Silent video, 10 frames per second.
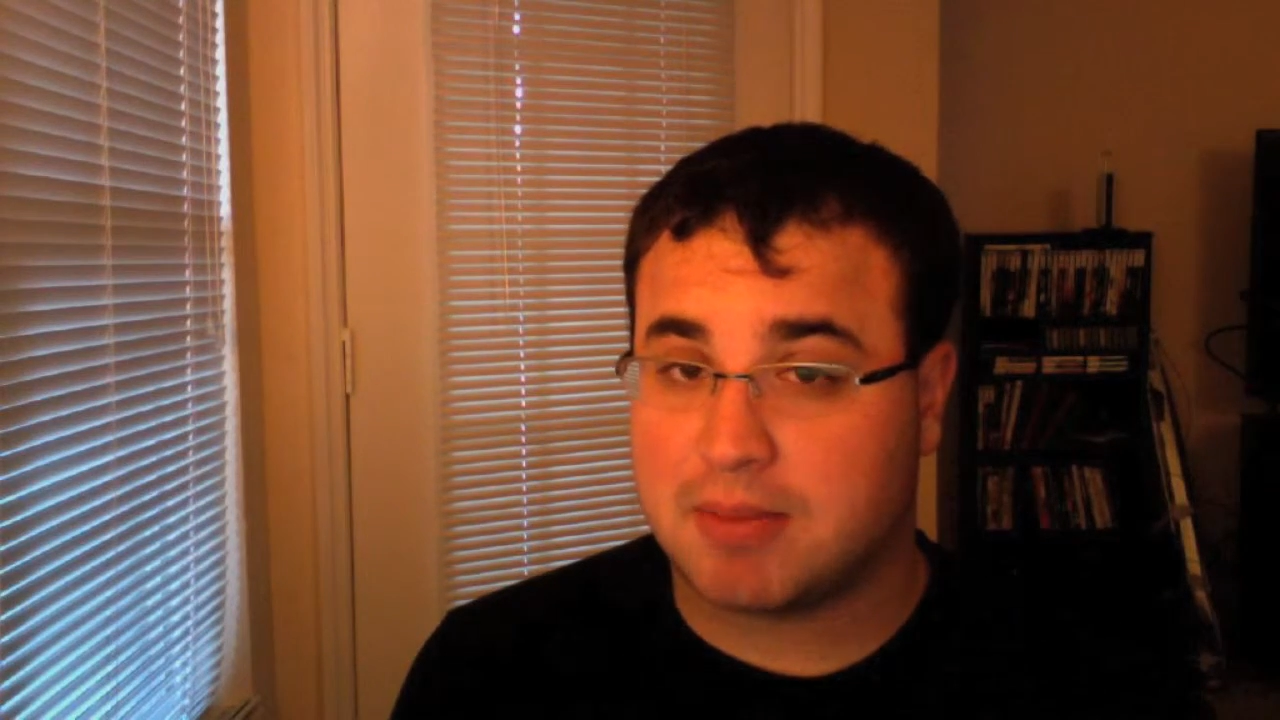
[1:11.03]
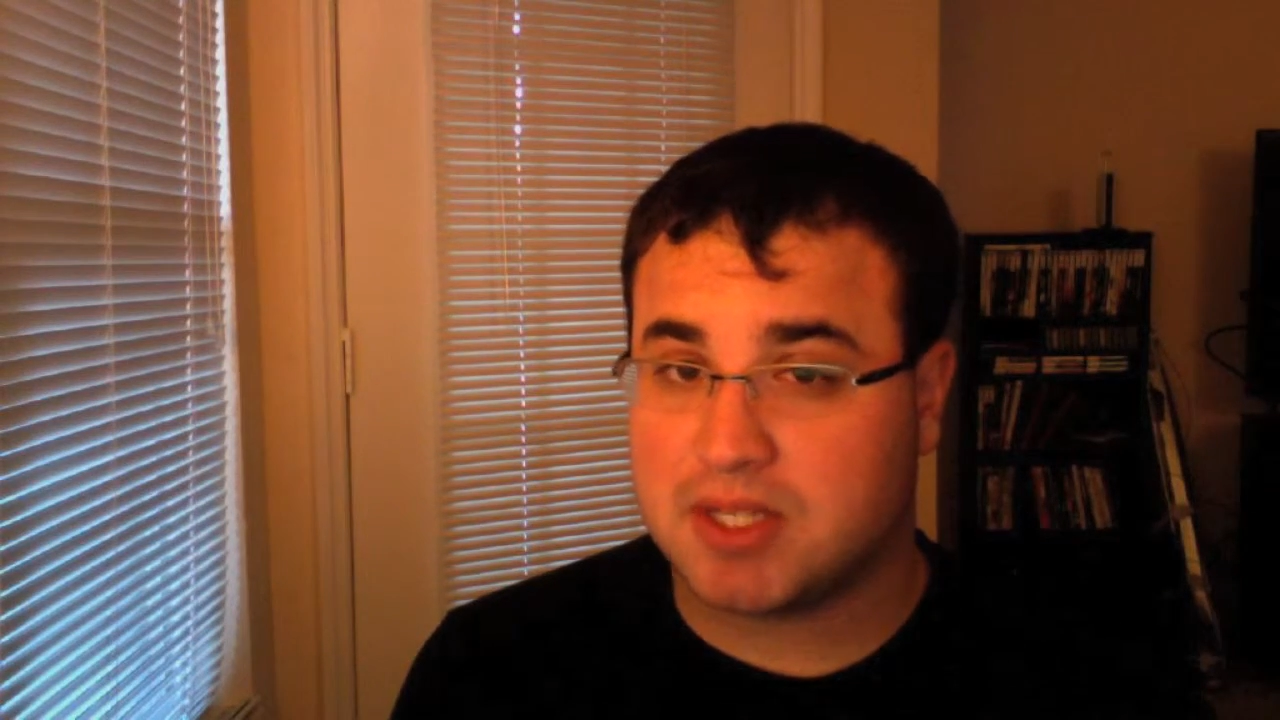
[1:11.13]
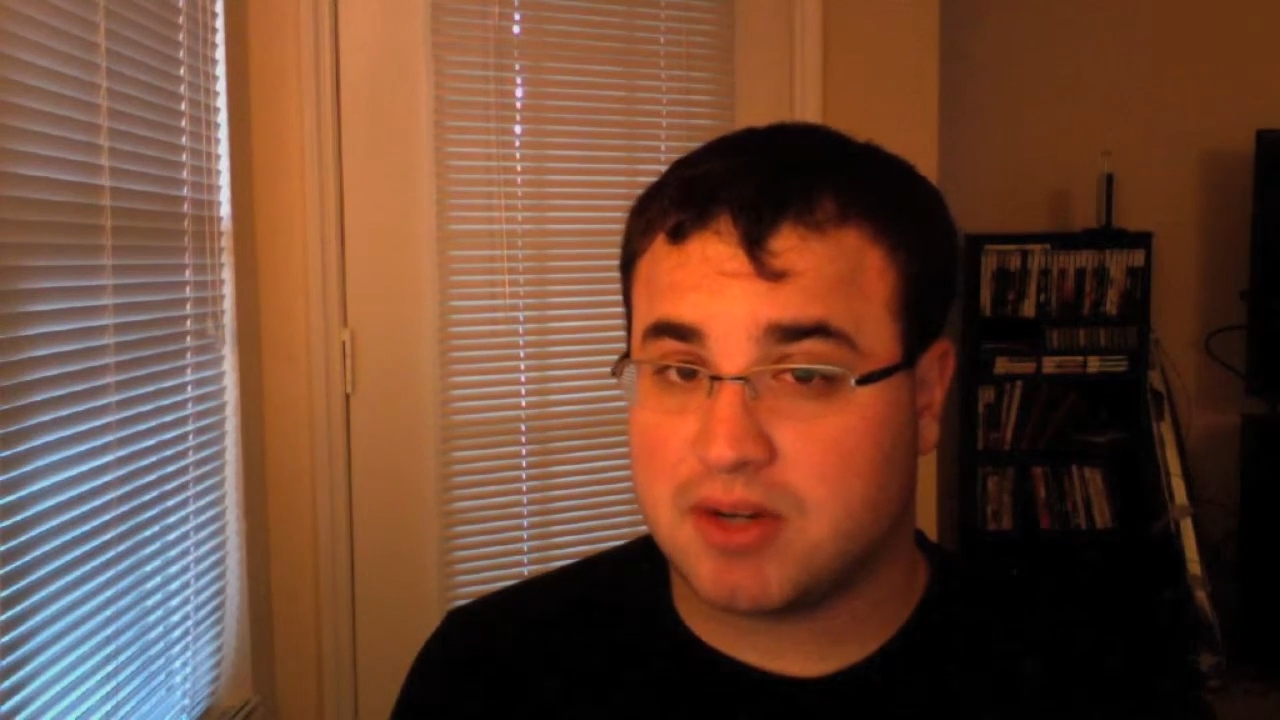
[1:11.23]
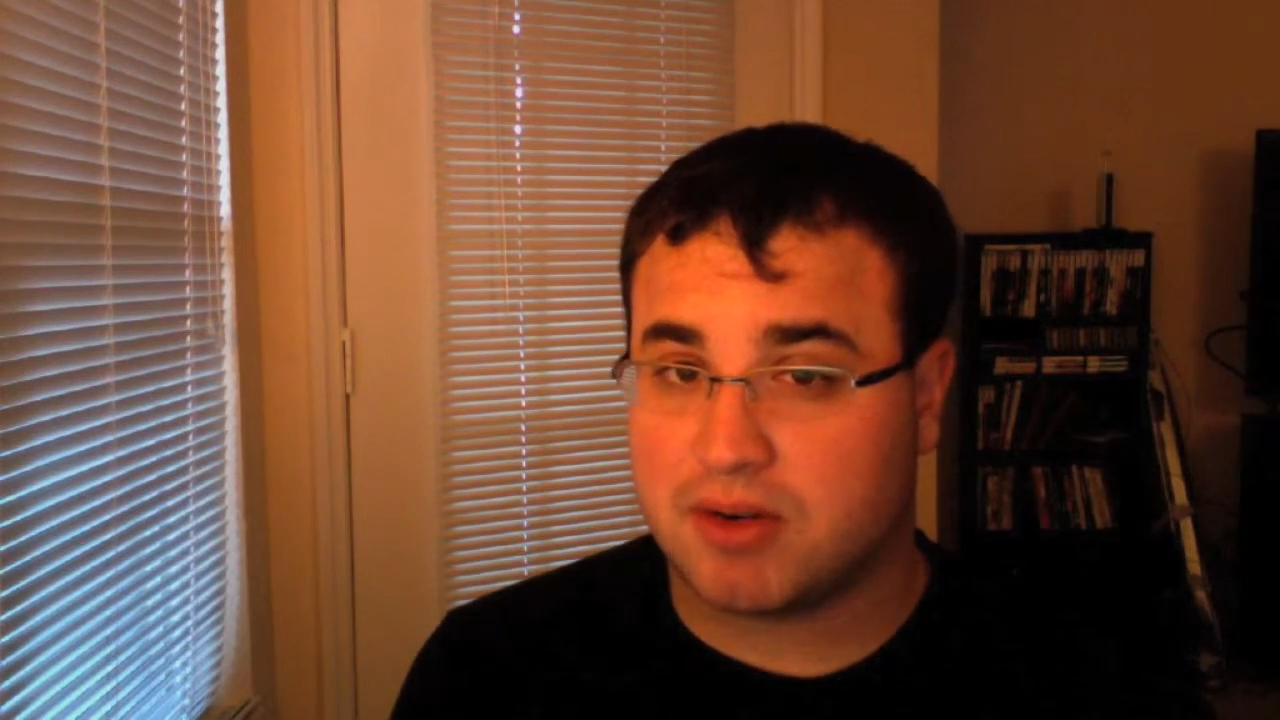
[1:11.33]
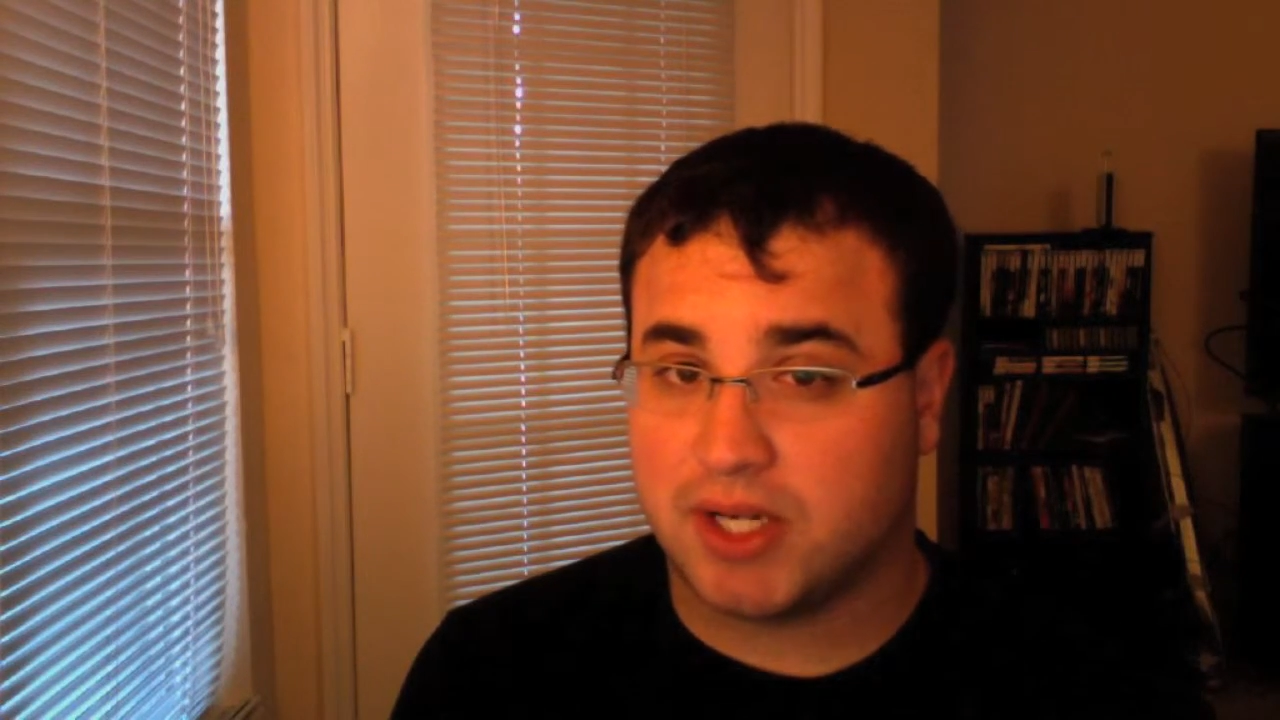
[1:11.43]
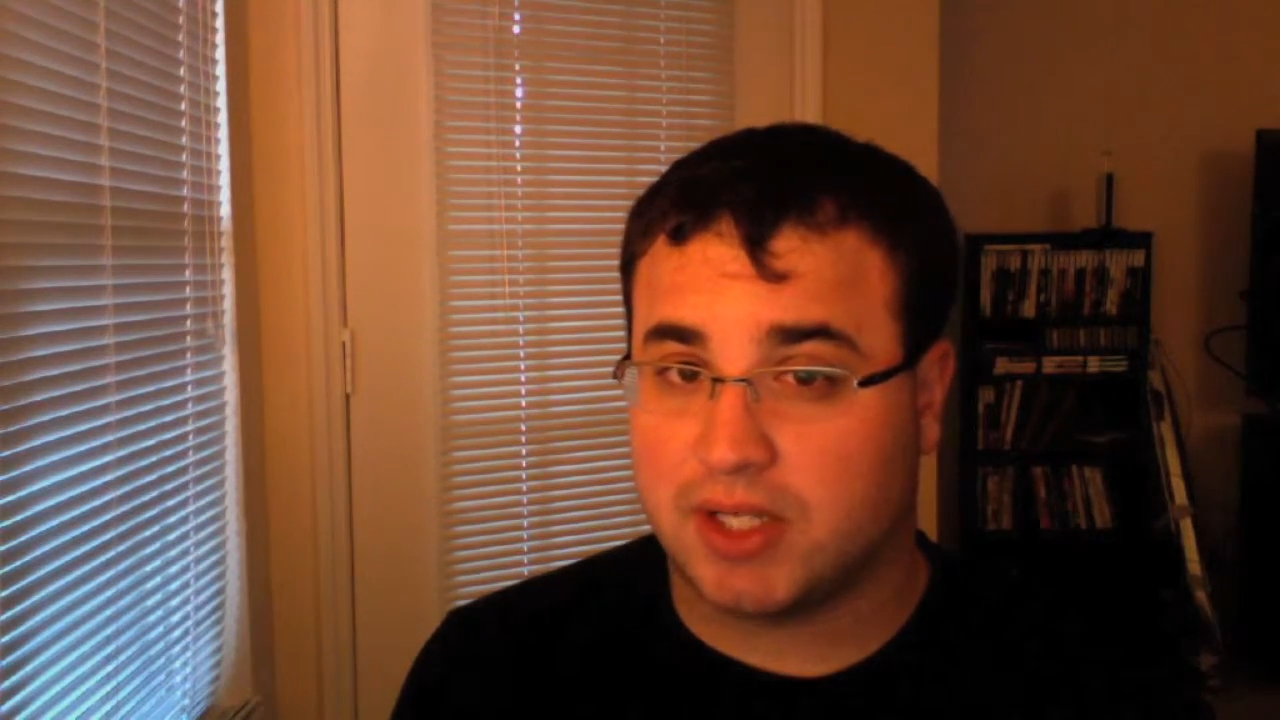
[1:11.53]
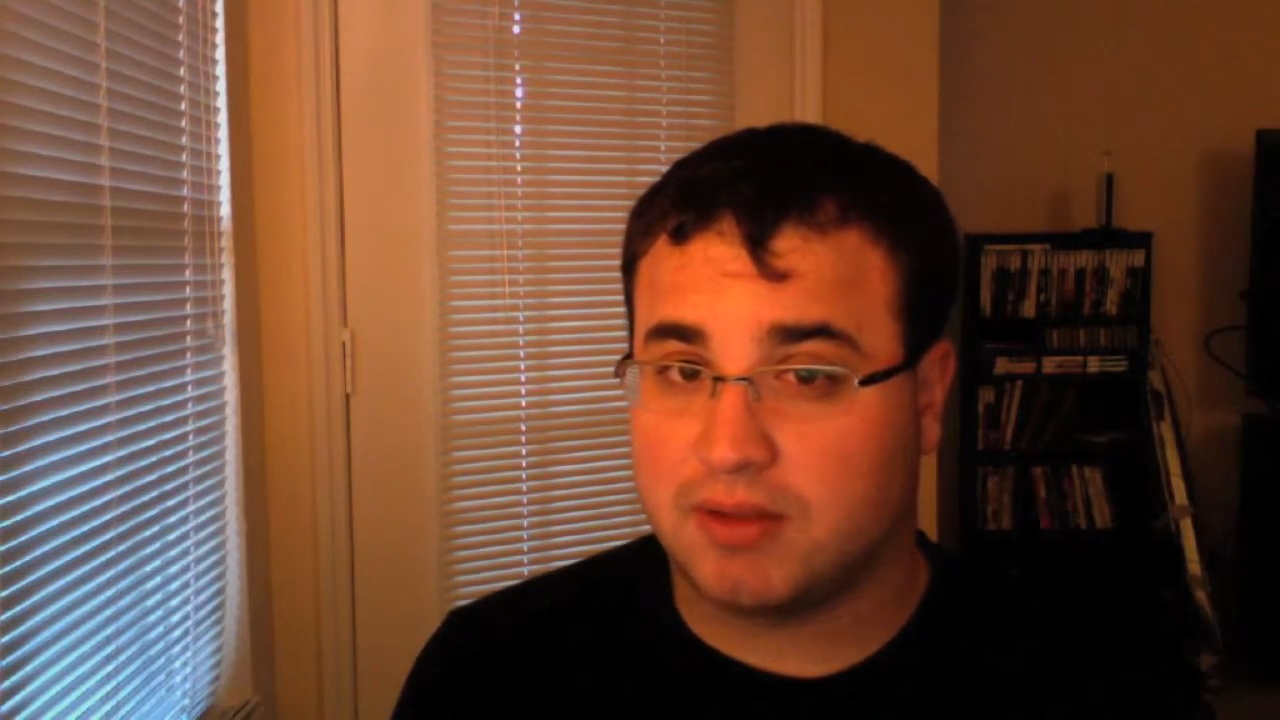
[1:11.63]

material.